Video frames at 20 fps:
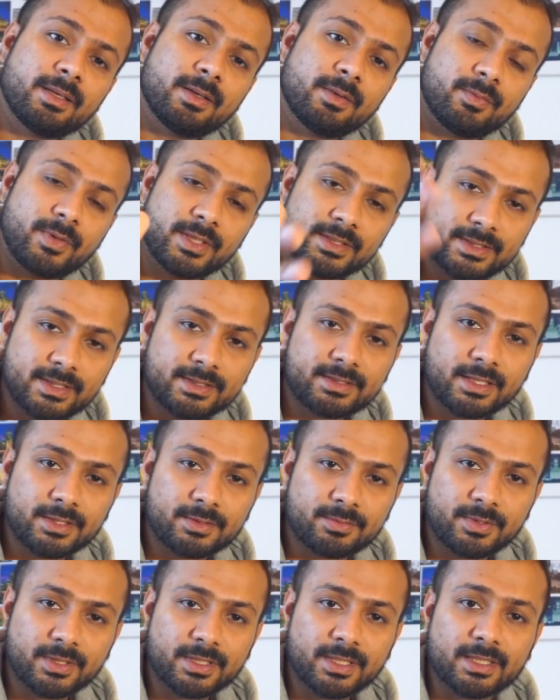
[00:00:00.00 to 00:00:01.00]
once I started
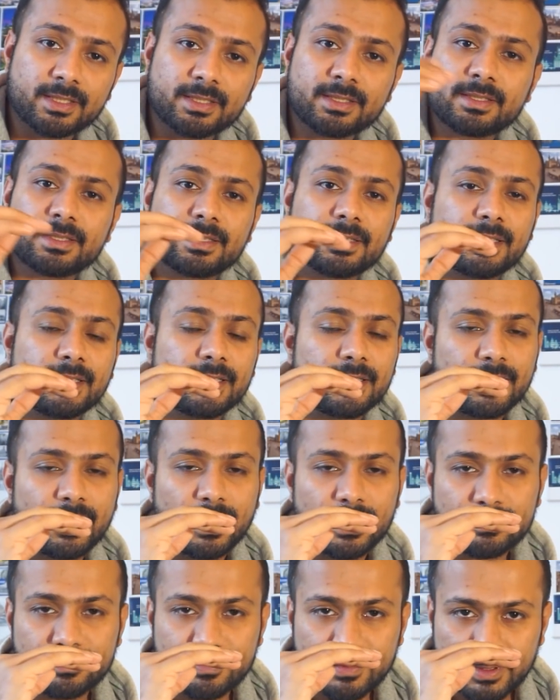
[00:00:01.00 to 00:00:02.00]
working.
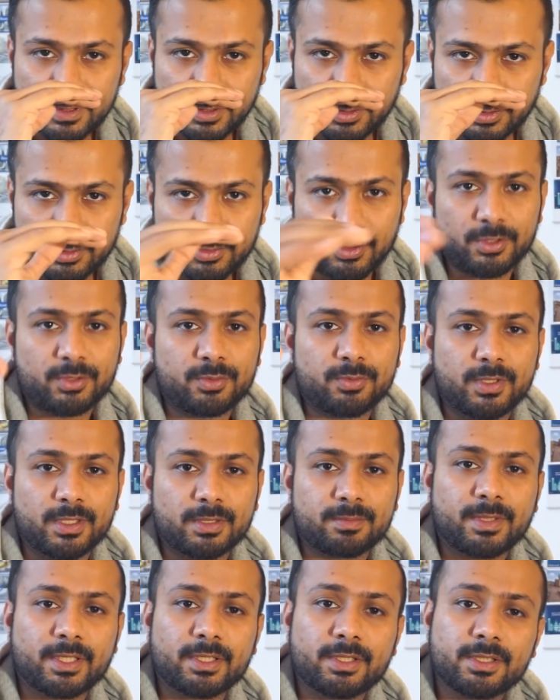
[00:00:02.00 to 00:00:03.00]
That will not going to
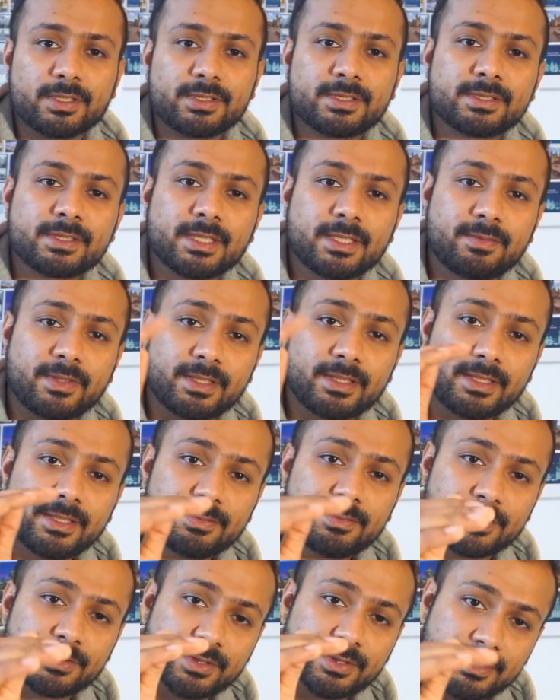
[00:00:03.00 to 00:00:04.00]
work, because if I did it
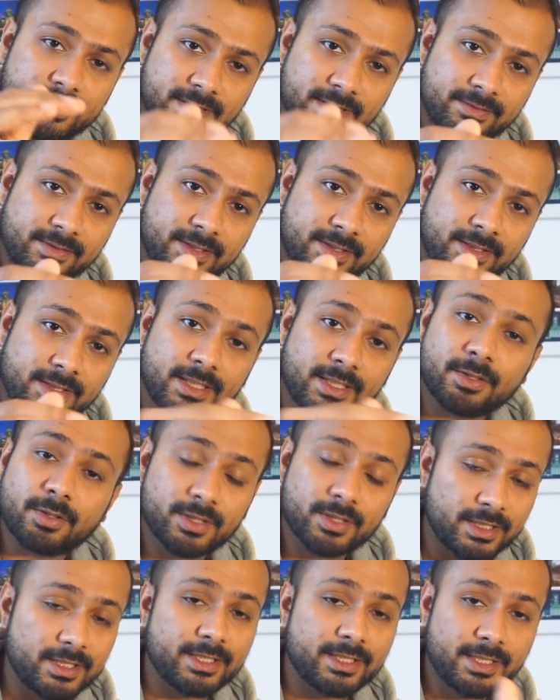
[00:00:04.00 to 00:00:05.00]
for 2017 and
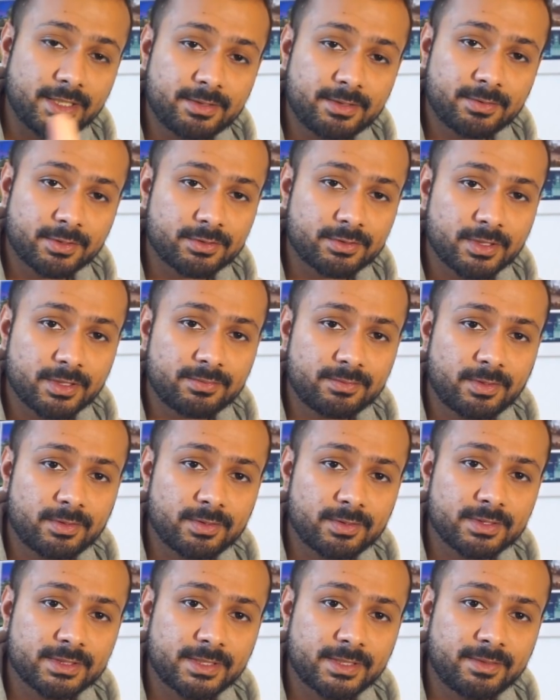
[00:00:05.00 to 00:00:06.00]
already did it for
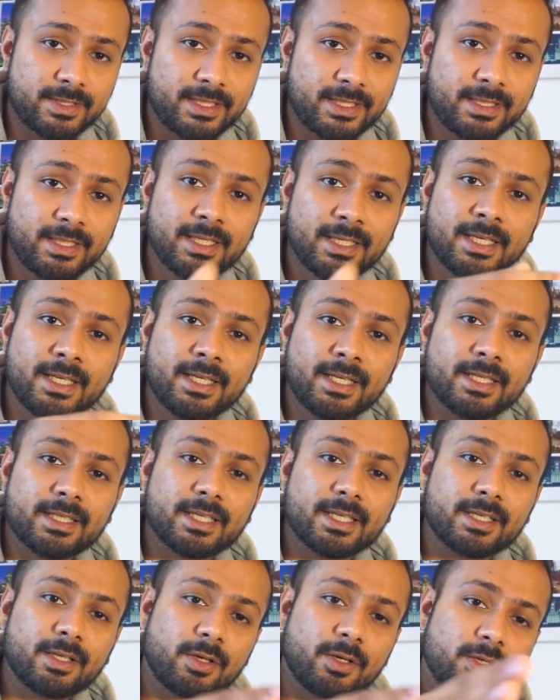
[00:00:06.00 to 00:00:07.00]
2017,
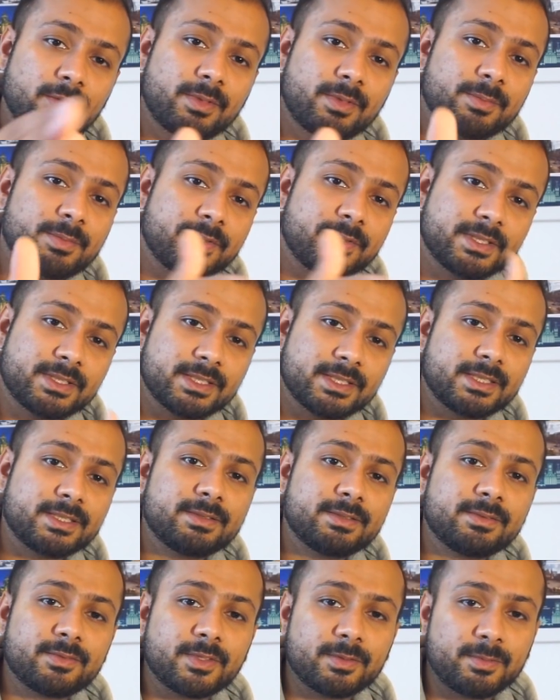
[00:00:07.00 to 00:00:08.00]
then all my previous
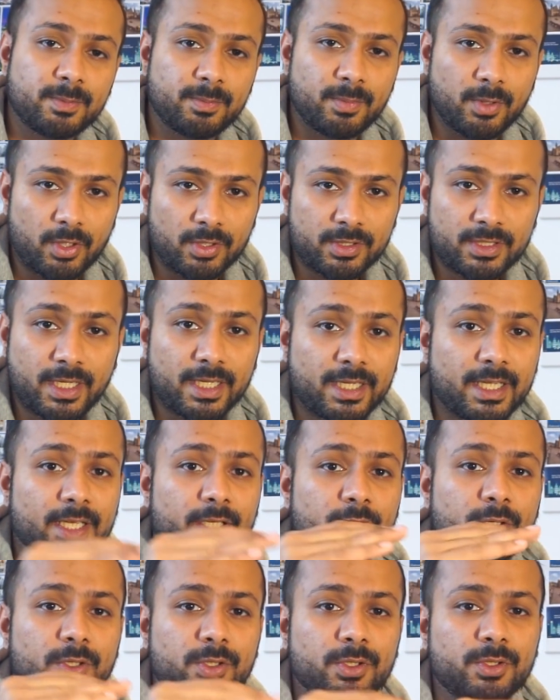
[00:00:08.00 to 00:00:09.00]
years will be blocked. I
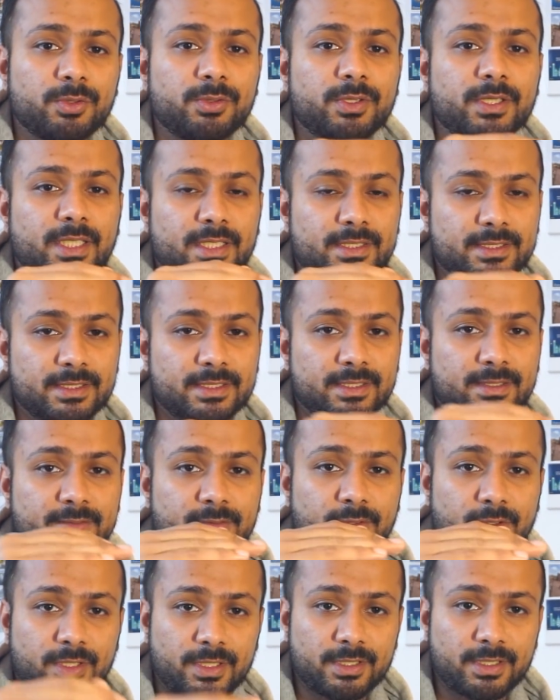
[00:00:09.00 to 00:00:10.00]
cannot do the tax return
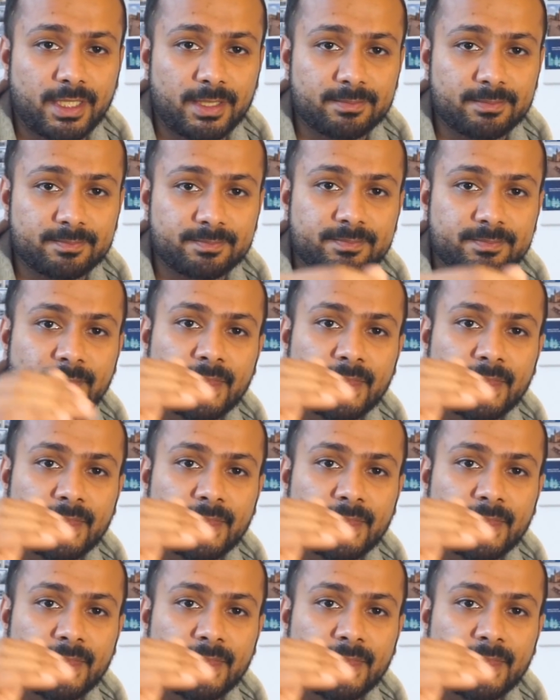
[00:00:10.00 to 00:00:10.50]
for them.